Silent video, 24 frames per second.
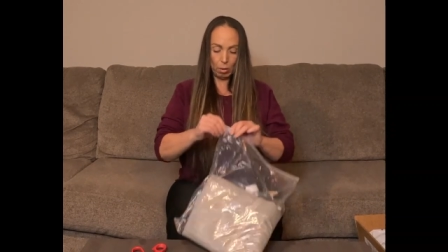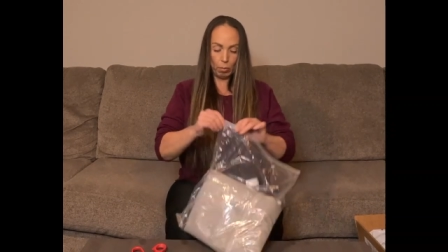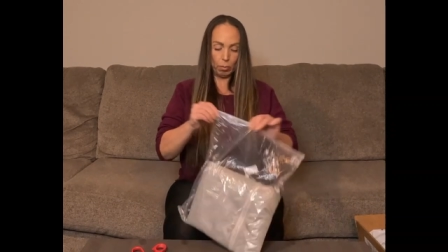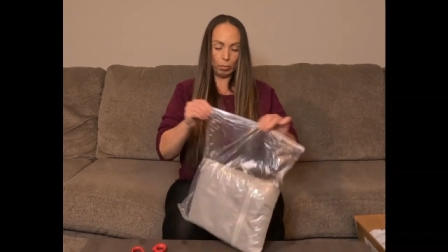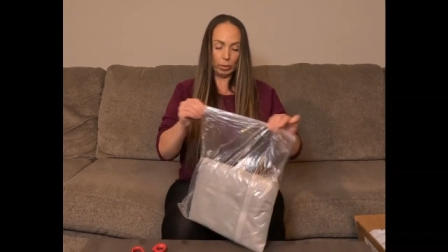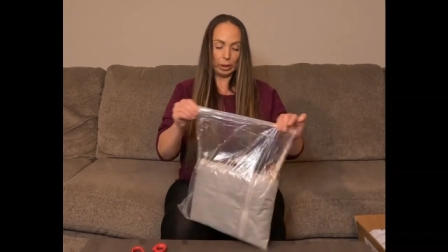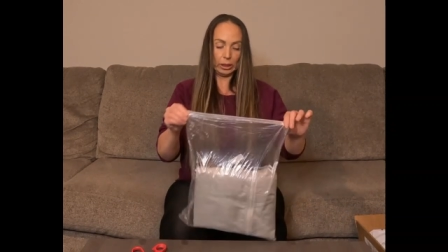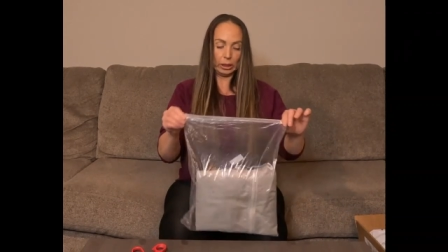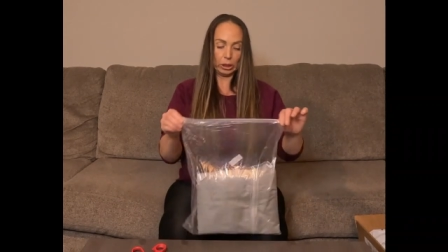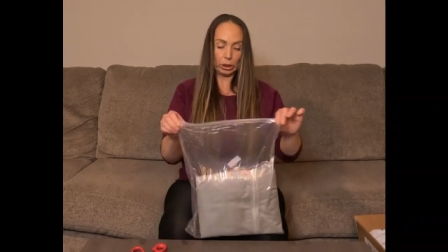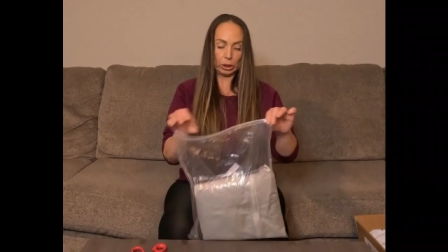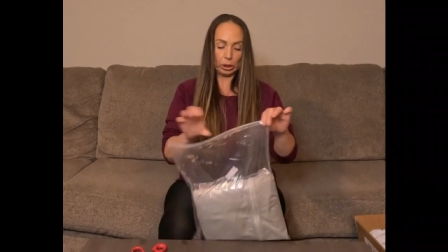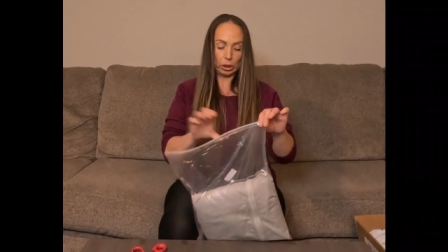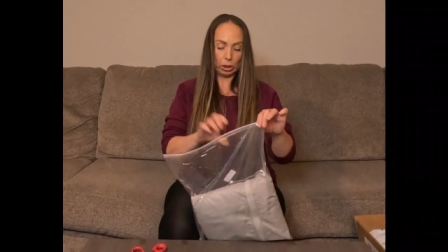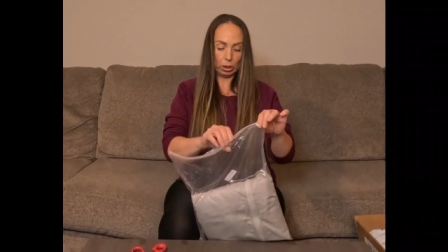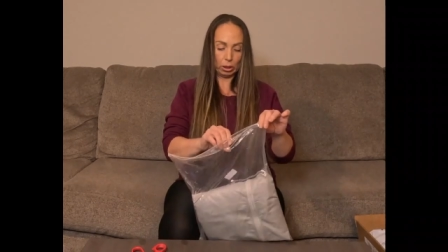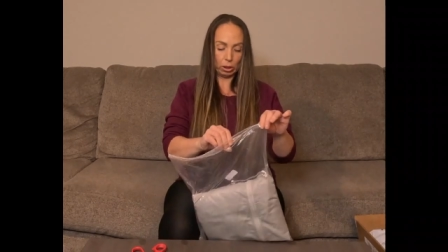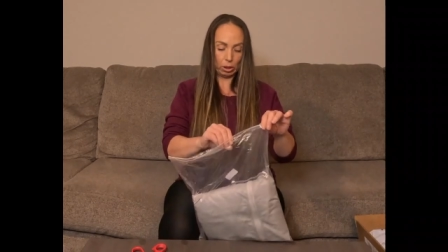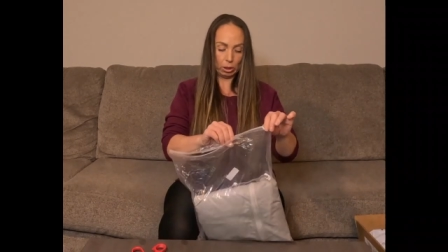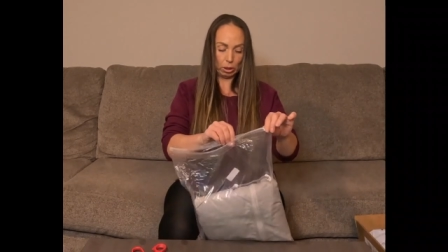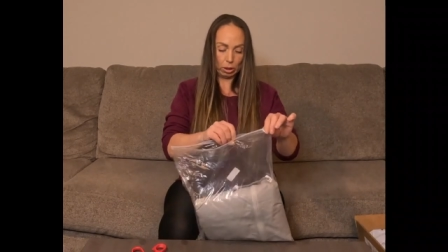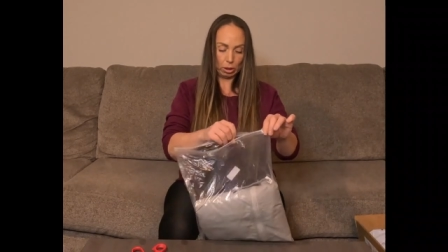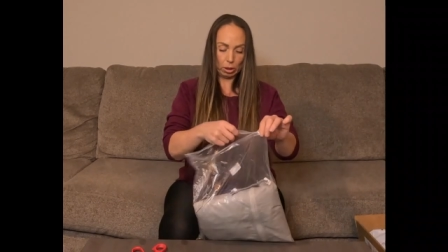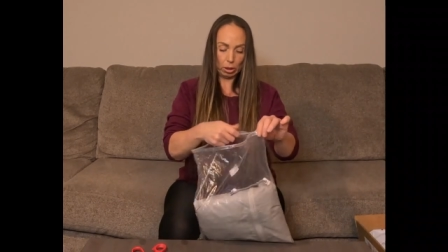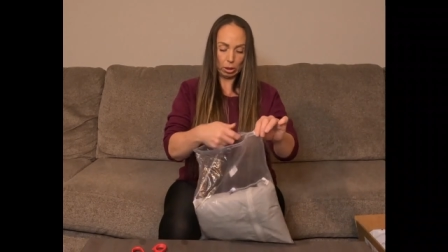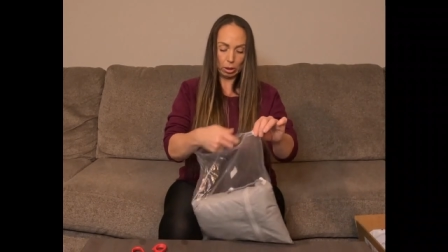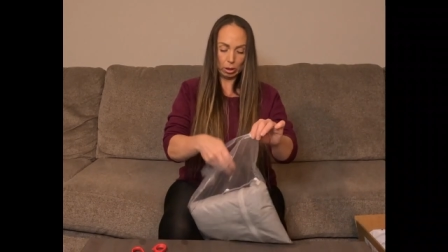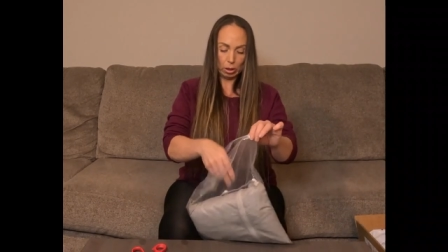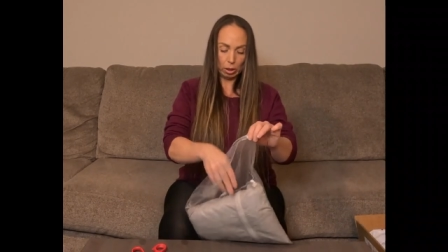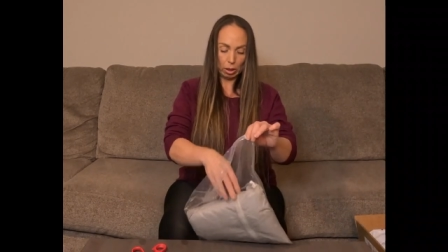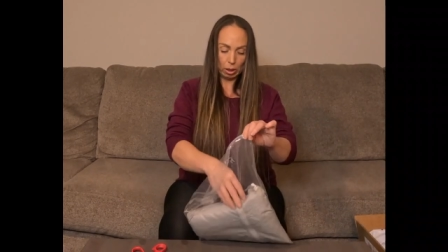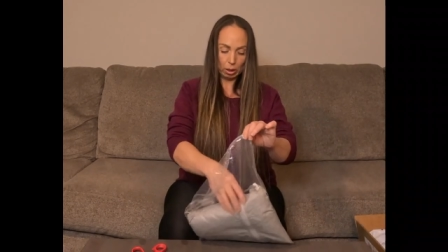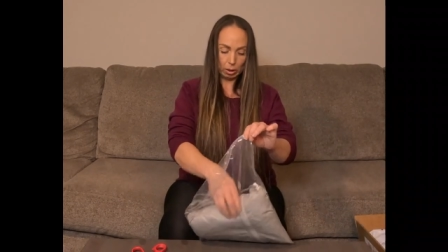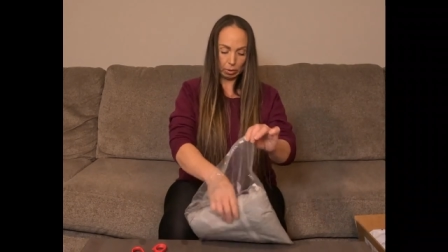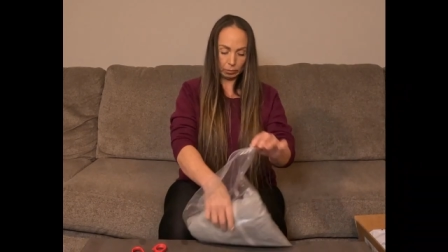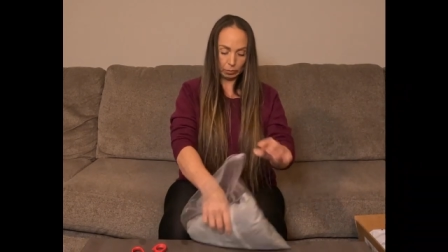return
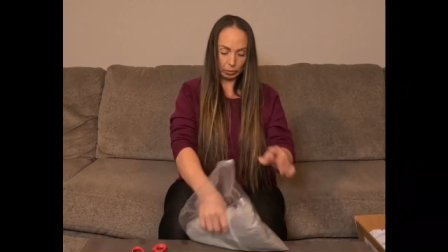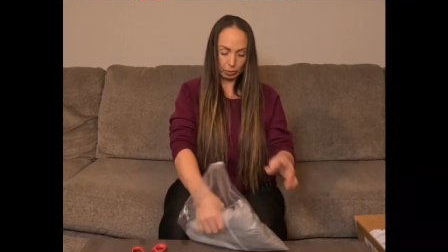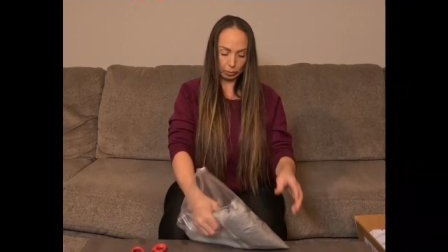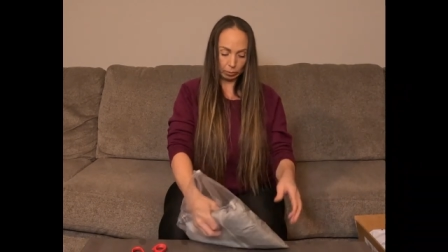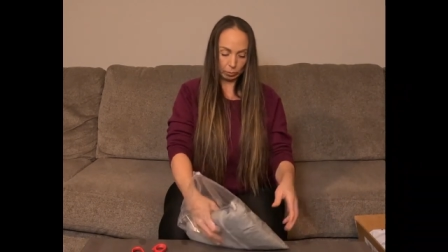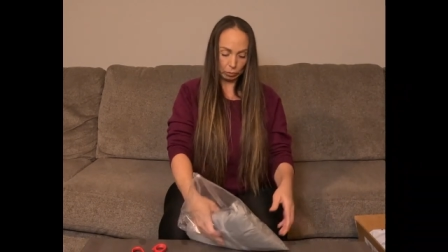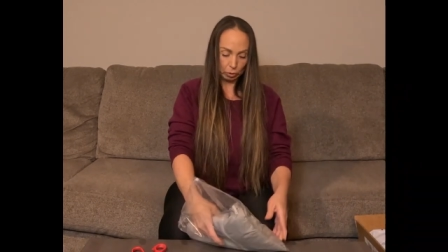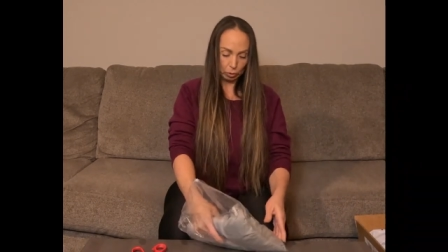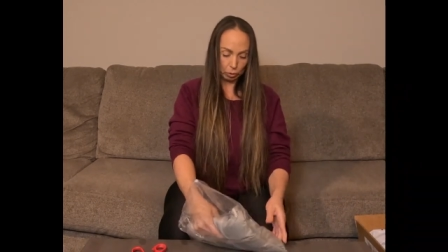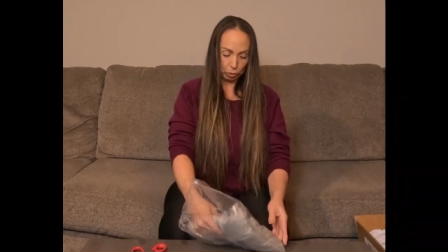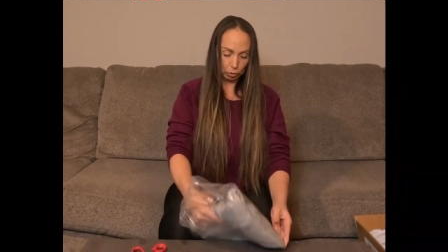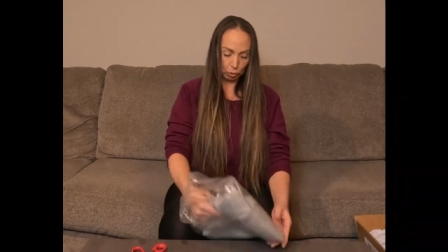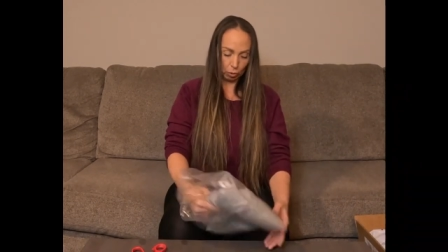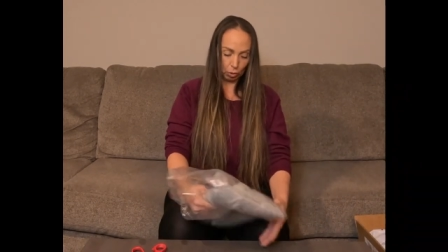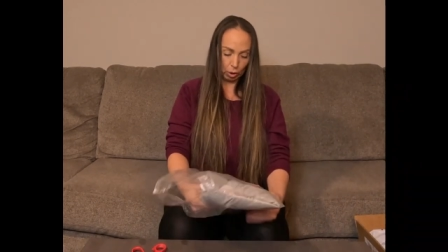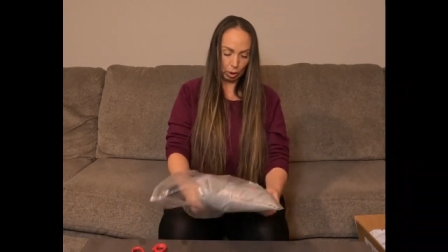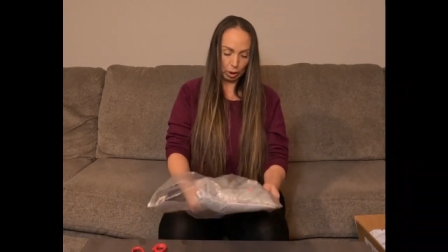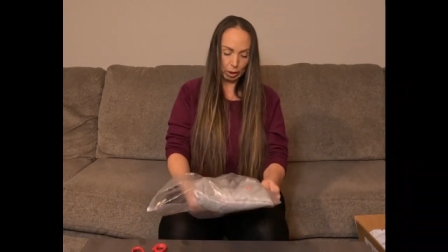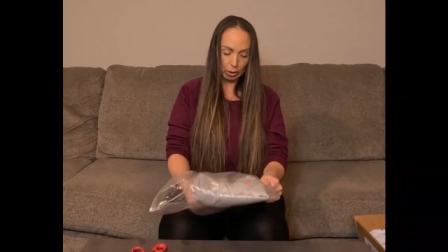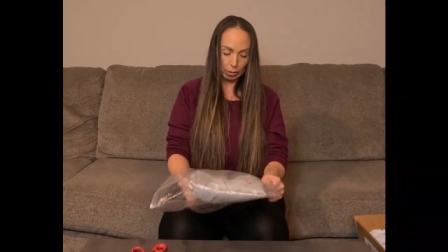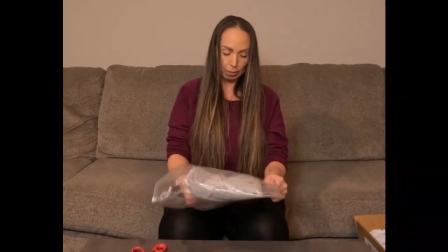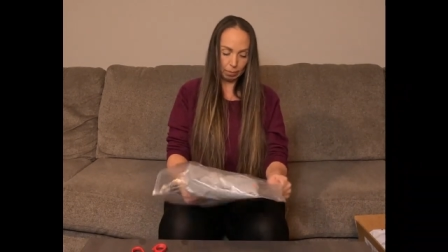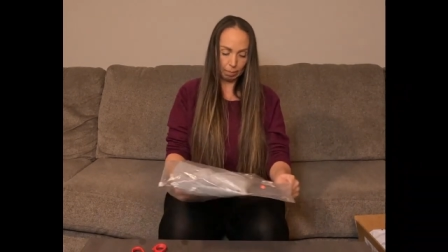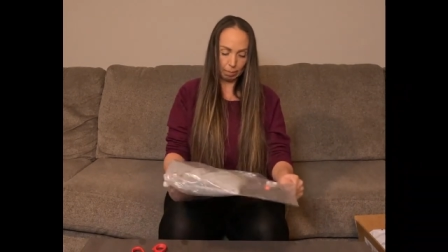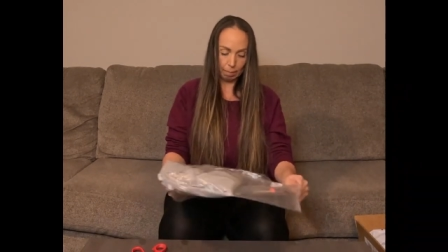of some sort.